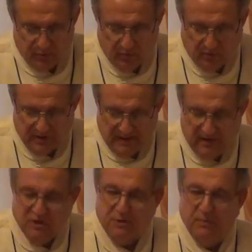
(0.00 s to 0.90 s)
rules and
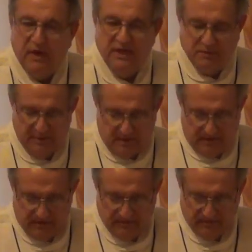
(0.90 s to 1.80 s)
there is punishment.
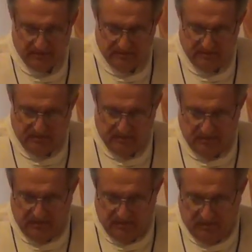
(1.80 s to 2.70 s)

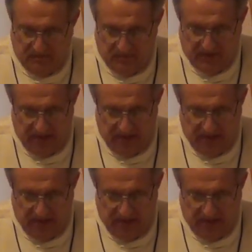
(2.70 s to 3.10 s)
But